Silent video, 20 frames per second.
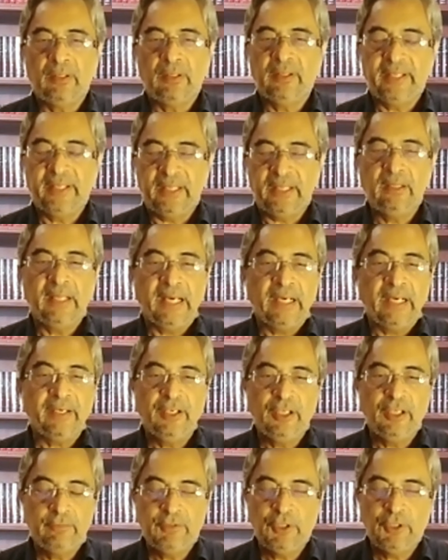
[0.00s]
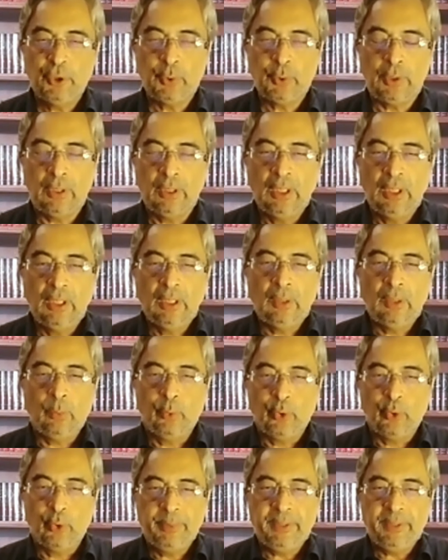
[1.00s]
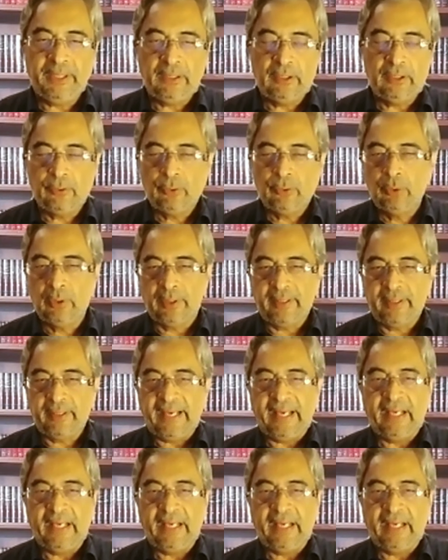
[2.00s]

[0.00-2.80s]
then that individual would be the ruler.